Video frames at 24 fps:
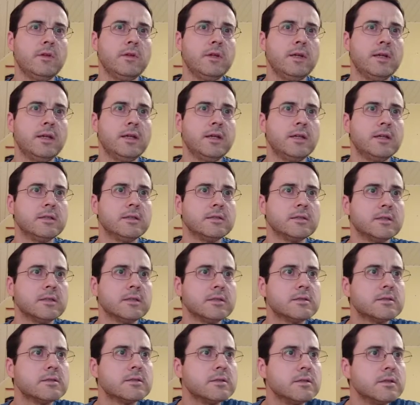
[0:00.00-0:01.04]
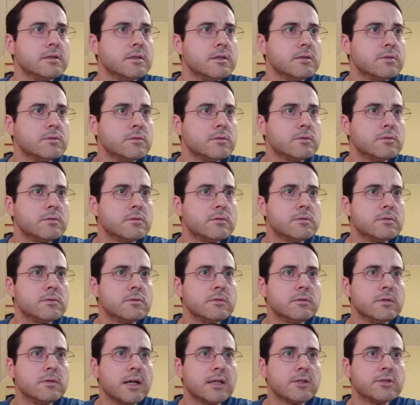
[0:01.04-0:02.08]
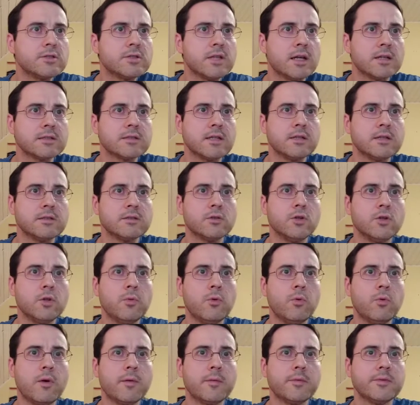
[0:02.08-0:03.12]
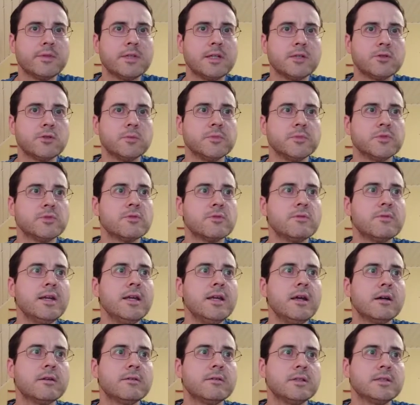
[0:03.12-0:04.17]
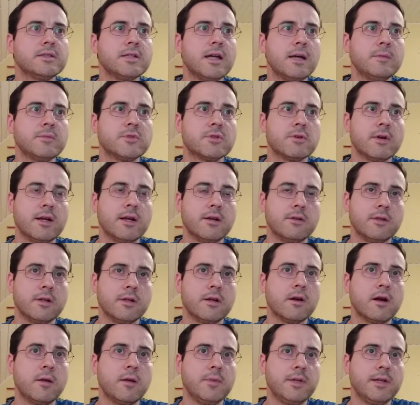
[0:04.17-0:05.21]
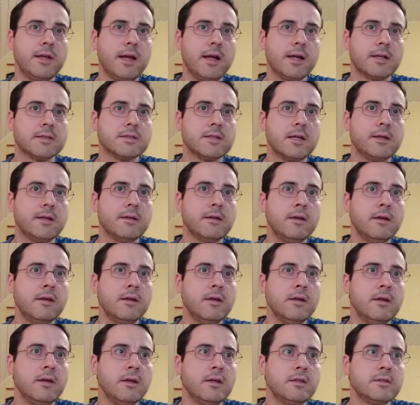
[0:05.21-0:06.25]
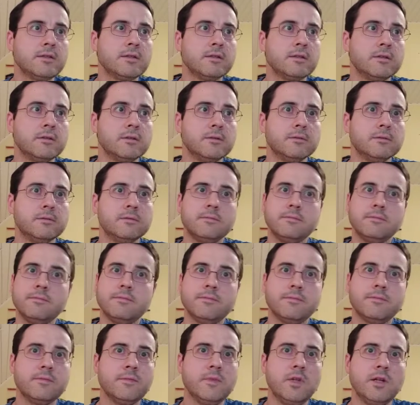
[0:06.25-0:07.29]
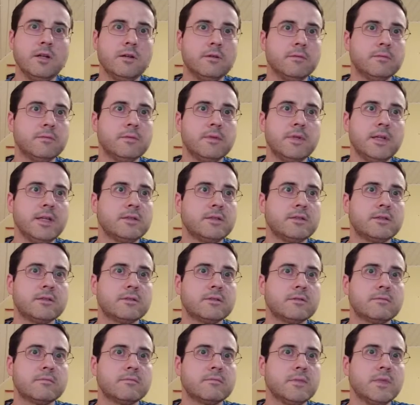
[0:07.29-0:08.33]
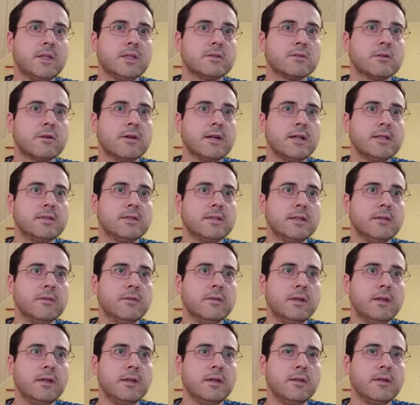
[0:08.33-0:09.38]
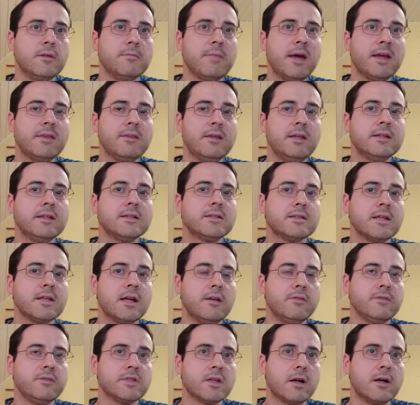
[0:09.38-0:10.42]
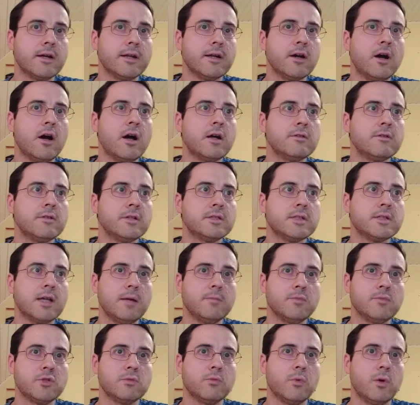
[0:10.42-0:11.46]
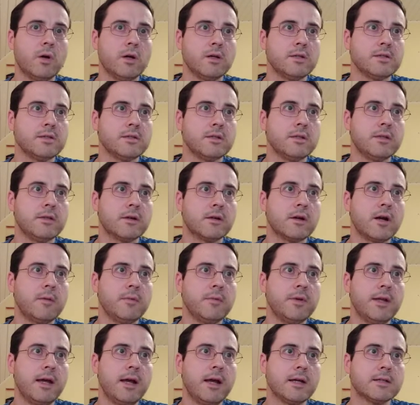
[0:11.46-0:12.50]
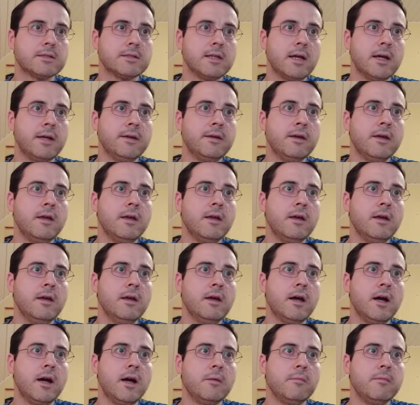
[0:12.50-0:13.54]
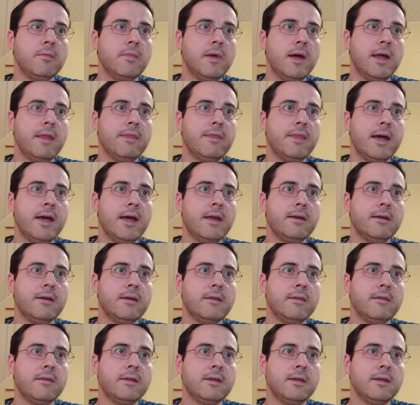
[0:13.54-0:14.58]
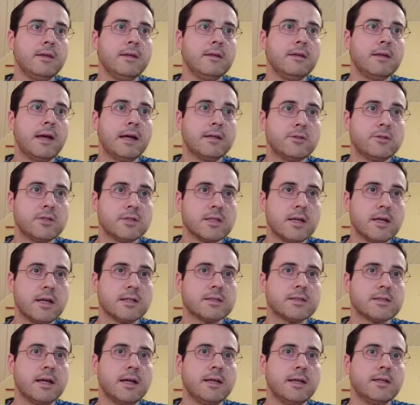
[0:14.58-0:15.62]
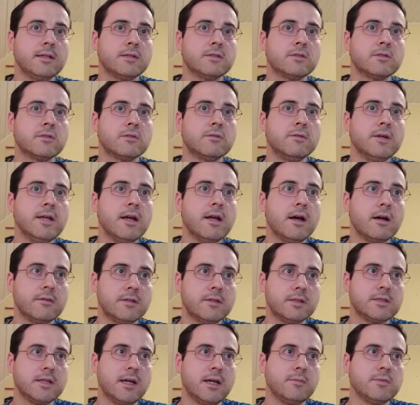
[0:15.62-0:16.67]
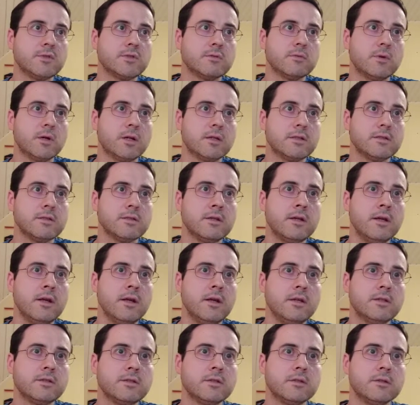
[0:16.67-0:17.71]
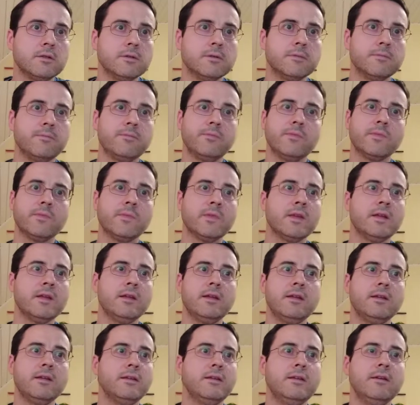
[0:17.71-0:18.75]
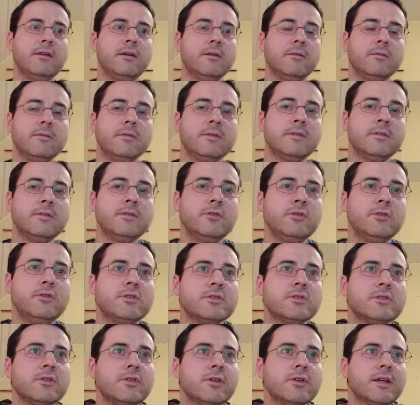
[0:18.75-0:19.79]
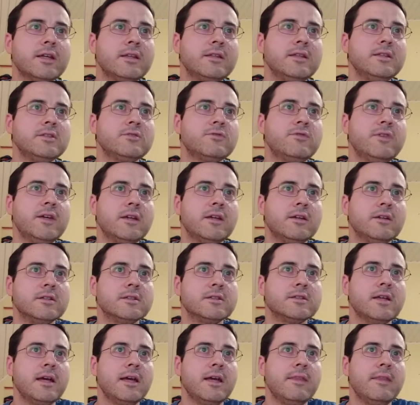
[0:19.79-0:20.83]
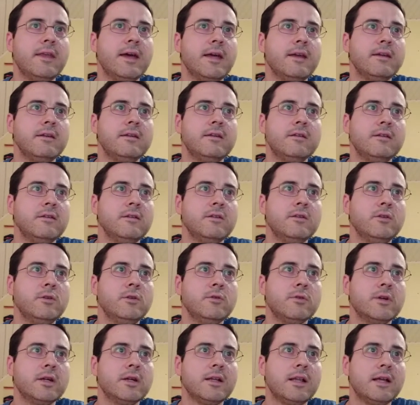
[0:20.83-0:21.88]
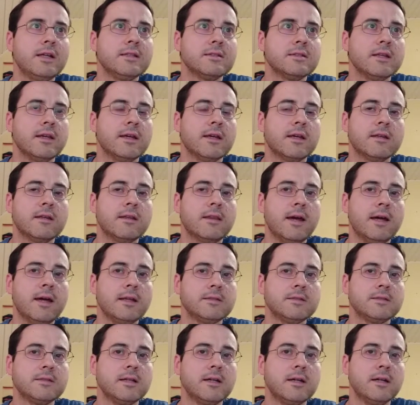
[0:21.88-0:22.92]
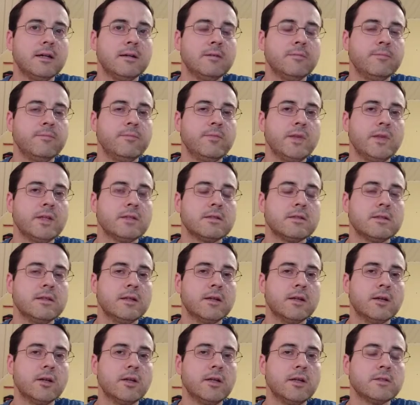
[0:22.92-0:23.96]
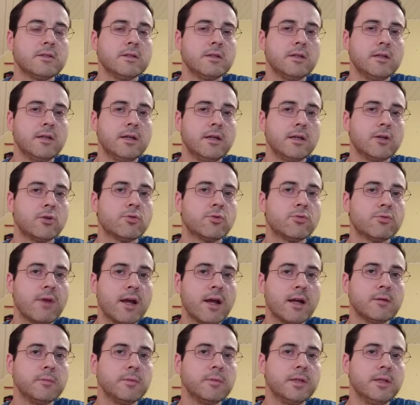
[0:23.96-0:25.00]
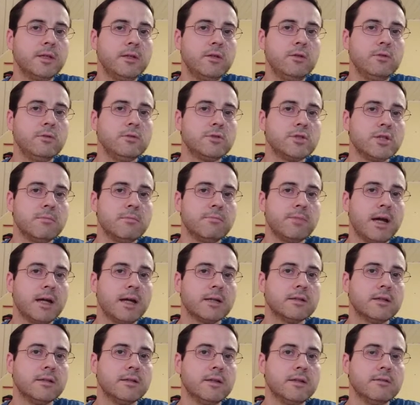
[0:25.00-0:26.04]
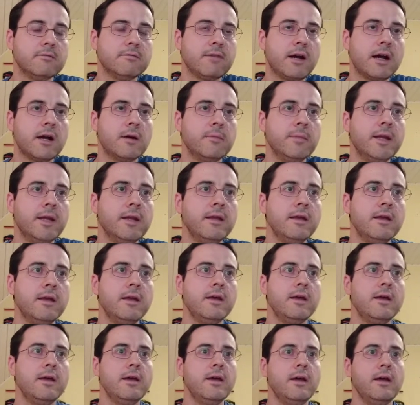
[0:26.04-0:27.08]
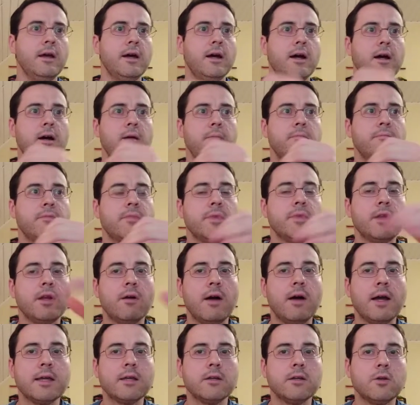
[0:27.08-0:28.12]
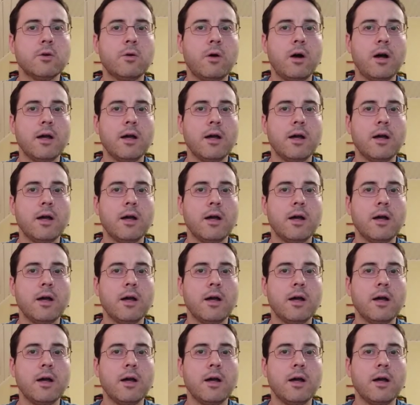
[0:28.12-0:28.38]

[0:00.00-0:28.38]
is, let's see, nitrous oxide has a global warming potential almost 300 times greater than carbon dioxide. So it's crazy. The methane itself is already 100 times worse than the carbon dioxide, and then the nitrous oxide is 300 times worse. So you just look at these figures and then you realize that it's an incredibly huge impact on the environment. I could go